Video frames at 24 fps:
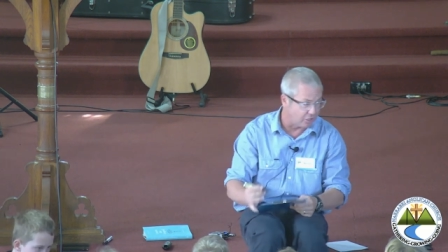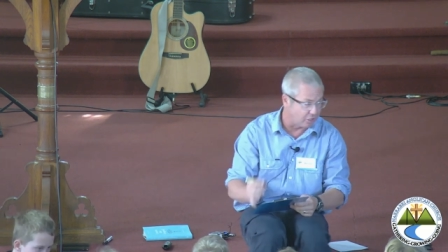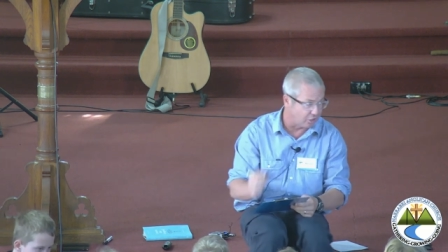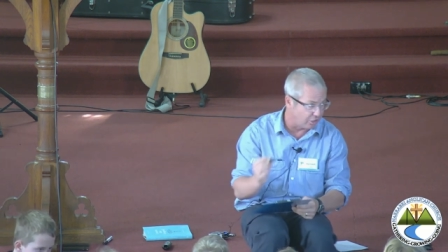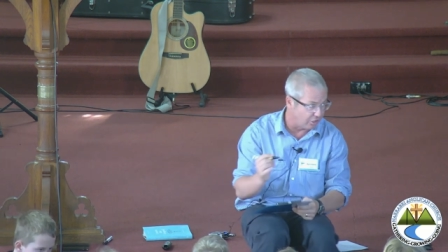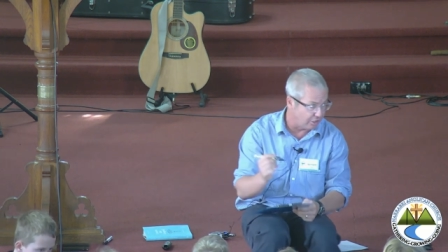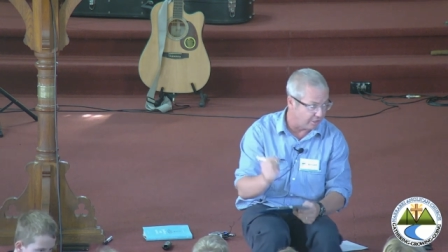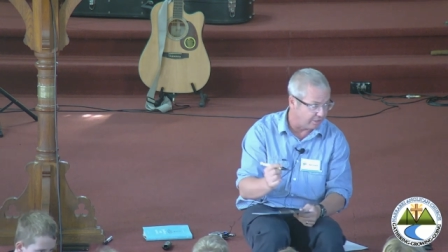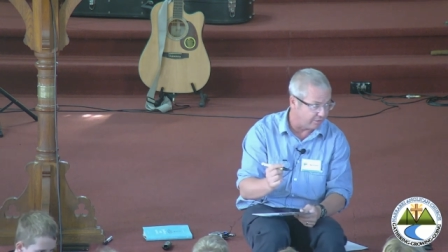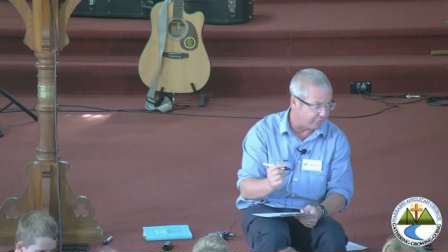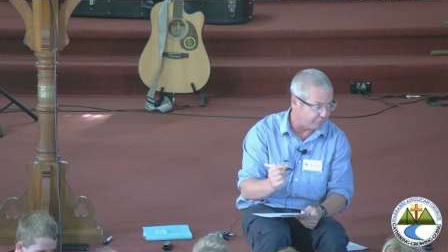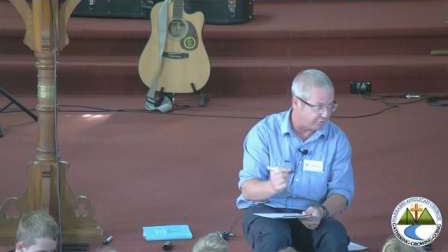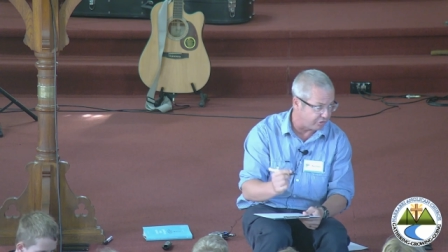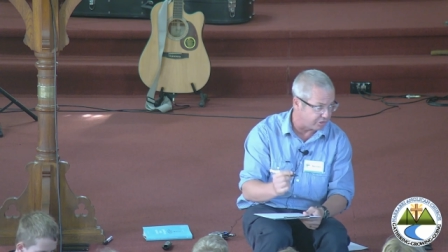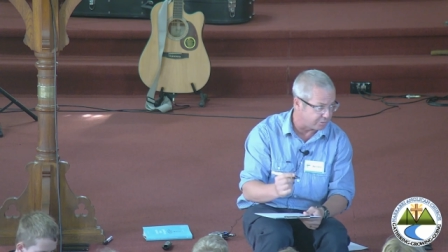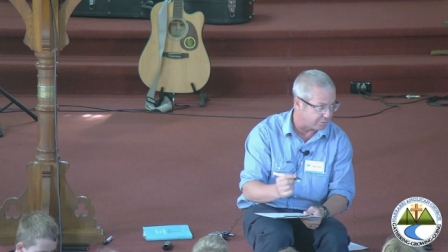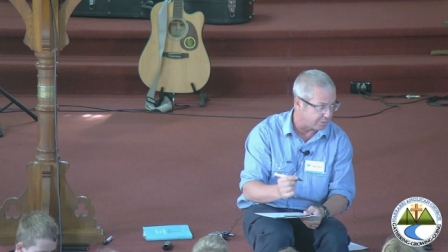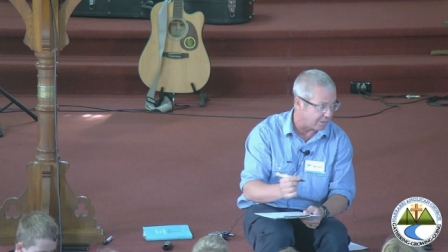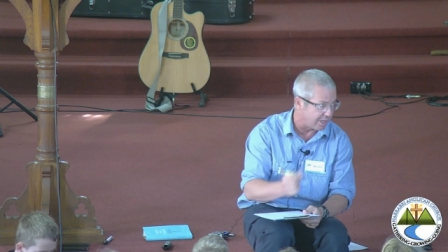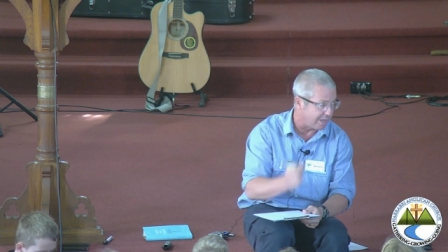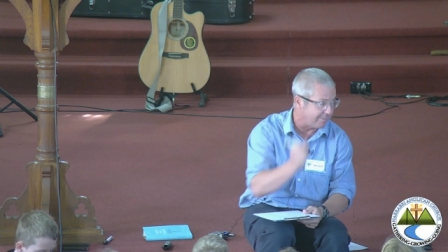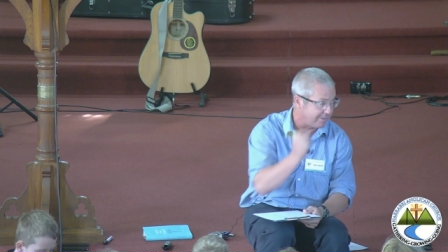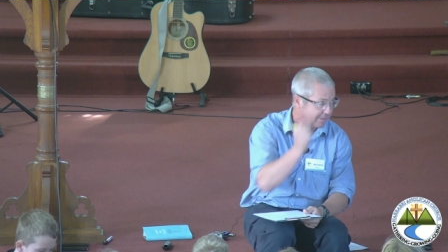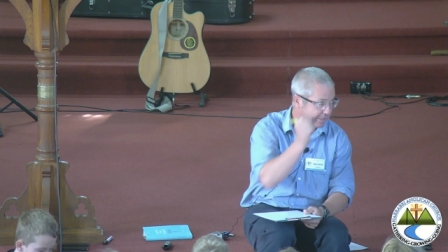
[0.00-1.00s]
learn the first
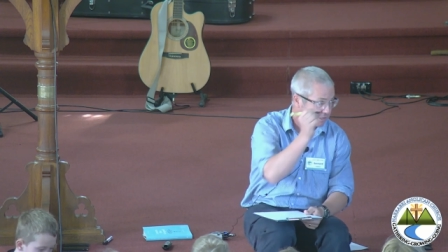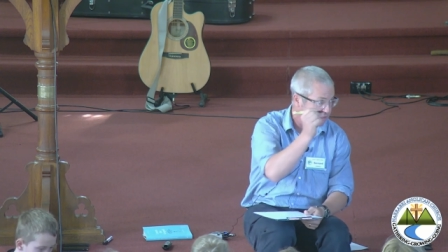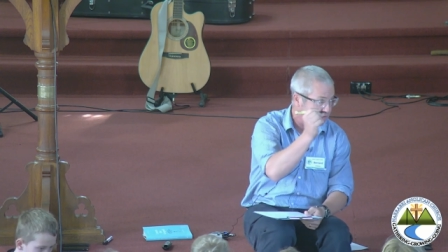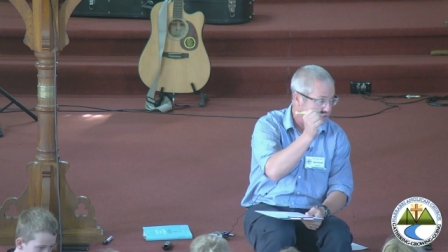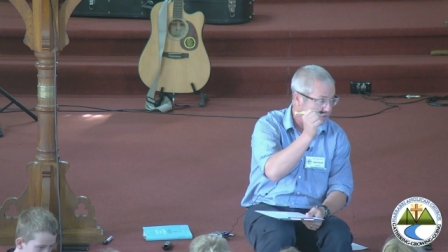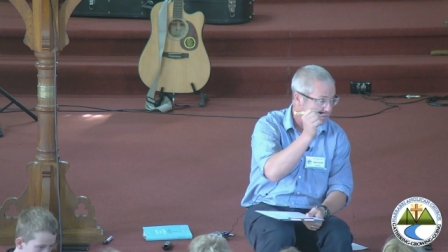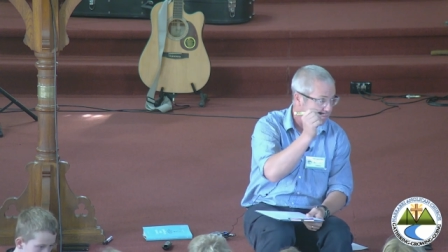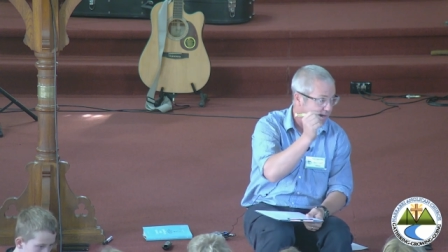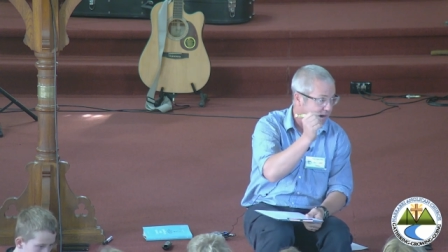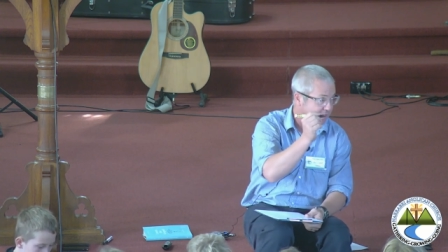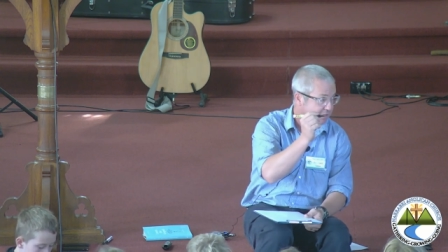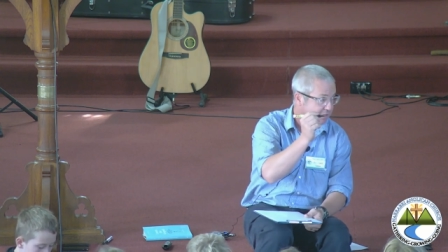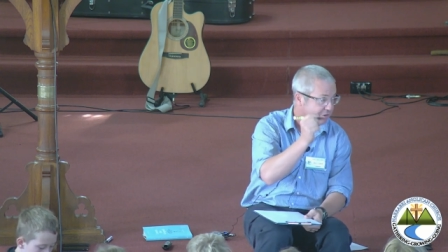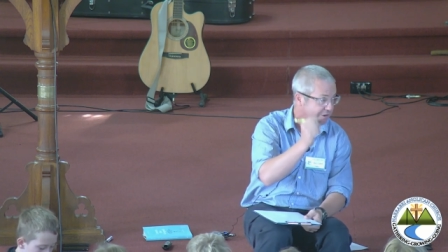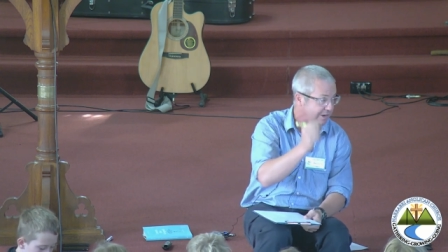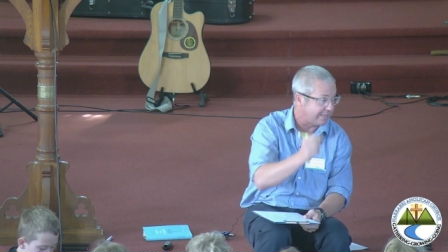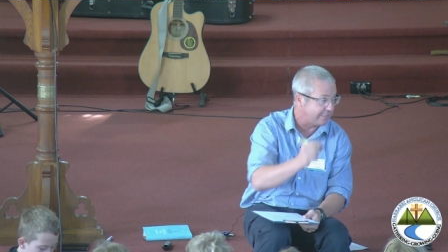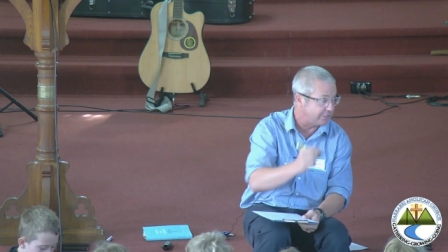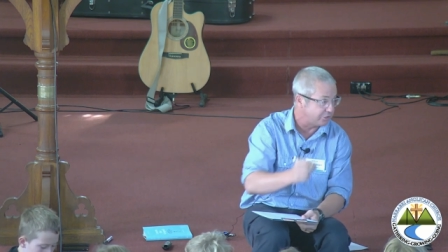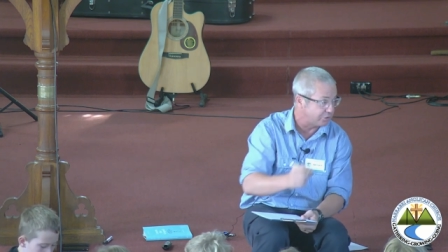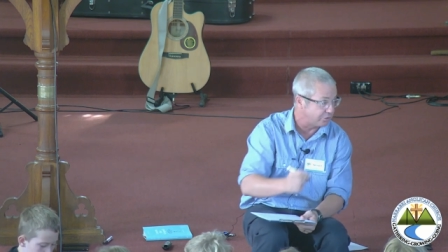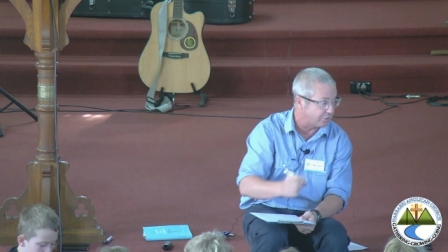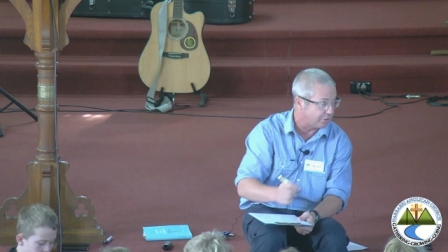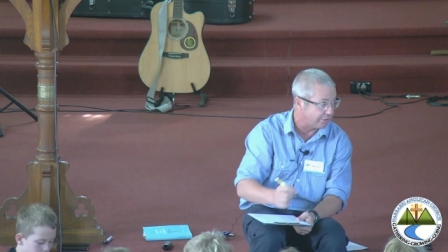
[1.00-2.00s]
box. I'm going to do my
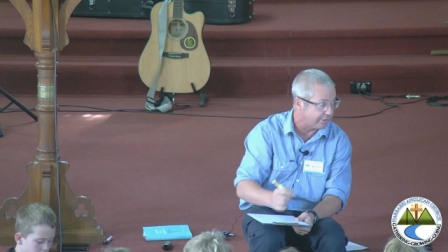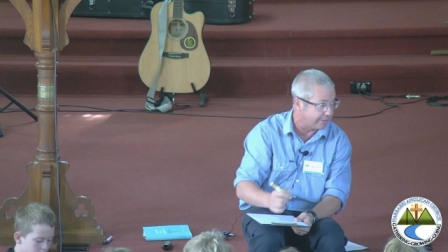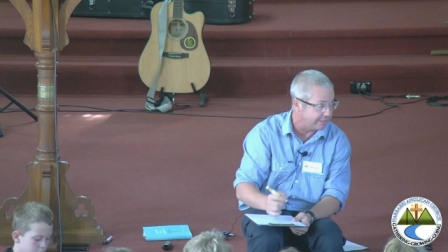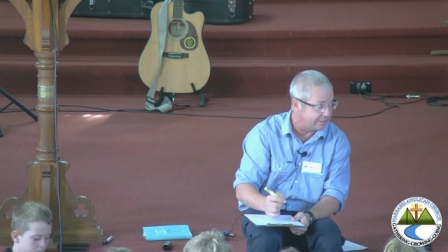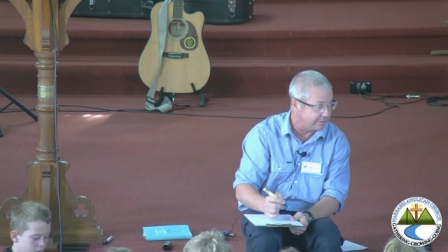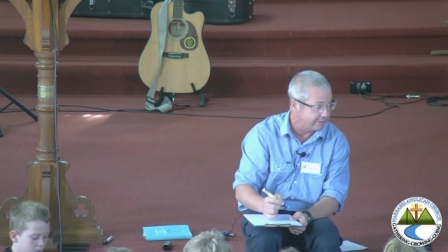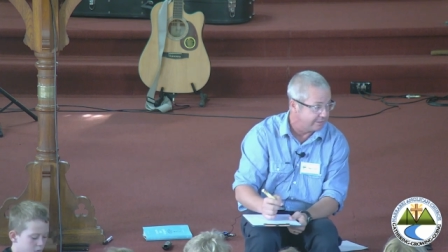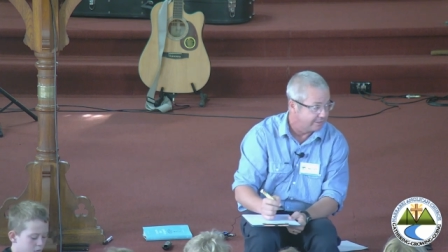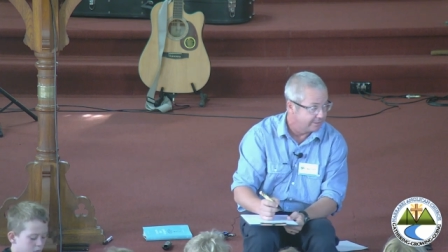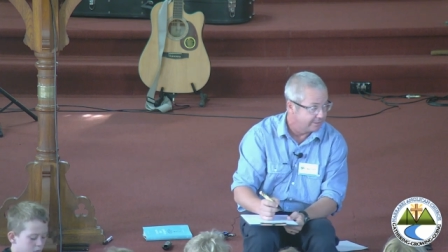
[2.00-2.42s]
great drawing.